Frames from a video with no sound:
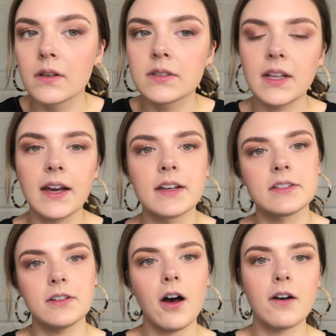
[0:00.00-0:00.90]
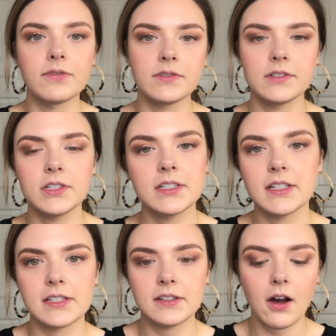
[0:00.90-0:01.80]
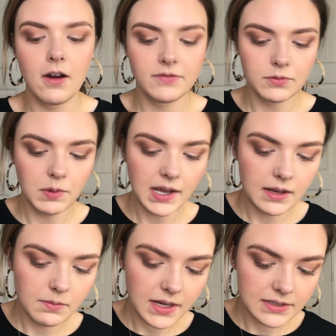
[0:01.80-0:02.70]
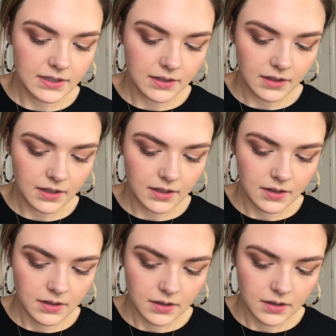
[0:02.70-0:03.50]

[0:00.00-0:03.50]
It's like a soft, just a soft wing basically.